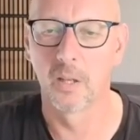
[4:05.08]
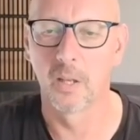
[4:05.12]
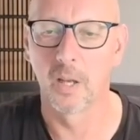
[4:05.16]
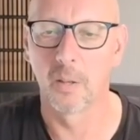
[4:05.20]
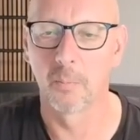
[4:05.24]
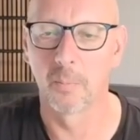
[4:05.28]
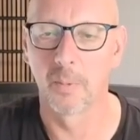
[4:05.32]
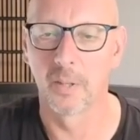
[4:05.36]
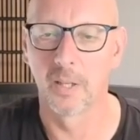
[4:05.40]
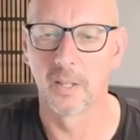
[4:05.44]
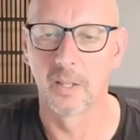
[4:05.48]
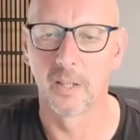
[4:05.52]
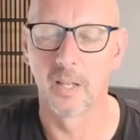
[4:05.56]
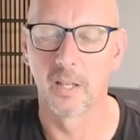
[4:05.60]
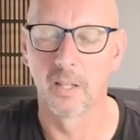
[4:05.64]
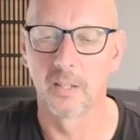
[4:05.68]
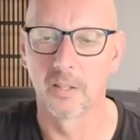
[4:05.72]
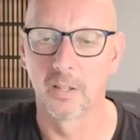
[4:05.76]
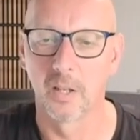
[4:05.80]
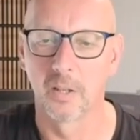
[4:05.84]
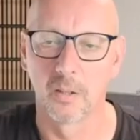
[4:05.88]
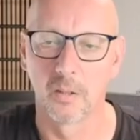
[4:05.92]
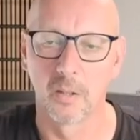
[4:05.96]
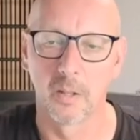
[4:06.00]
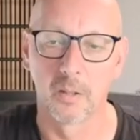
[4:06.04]
many days are
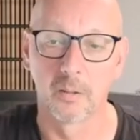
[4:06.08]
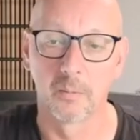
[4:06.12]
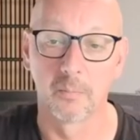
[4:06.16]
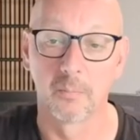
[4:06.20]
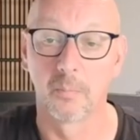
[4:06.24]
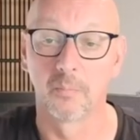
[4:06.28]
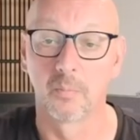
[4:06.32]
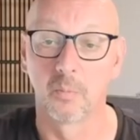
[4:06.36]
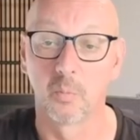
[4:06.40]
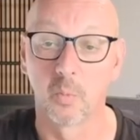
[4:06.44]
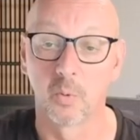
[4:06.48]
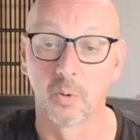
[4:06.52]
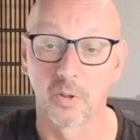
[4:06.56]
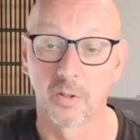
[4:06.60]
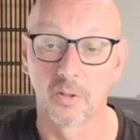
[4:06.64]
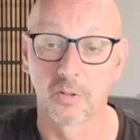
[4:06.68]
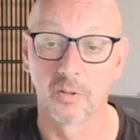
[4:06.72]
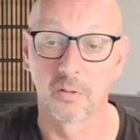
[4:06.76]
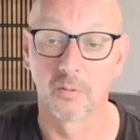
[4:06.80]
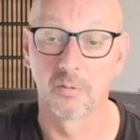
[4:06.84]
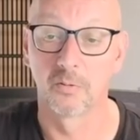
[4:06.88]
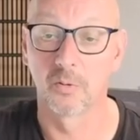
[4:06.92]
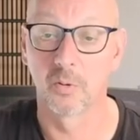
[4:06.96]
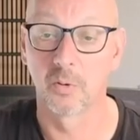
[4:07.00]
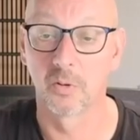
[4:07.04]
there? What is the
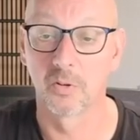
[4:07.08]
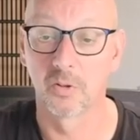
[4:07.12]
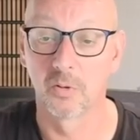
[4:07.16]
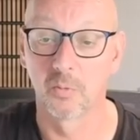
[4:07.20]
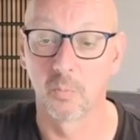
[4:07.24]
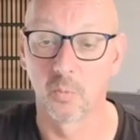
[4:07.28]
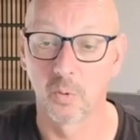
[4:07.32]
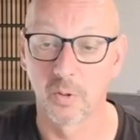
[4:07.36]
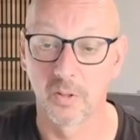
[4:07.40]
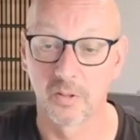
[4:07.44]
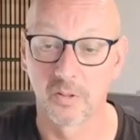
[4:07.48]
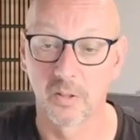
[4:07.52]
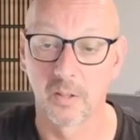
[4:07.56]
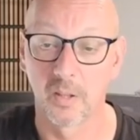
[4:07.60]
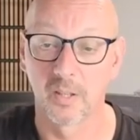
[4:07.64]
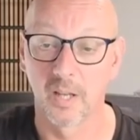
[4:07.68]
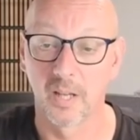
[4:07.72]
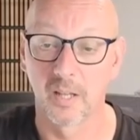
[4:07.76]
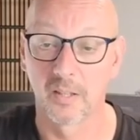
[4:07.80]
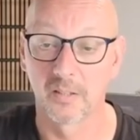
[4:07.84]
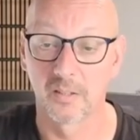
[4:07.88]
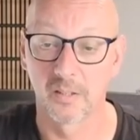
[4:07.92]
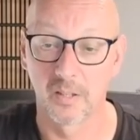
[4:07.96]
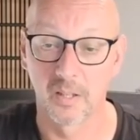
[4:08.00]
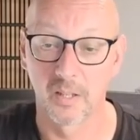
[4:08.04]
first, what is the
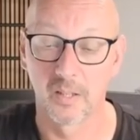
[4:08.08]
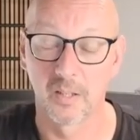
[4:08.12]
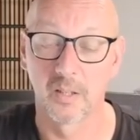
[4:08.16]
last day?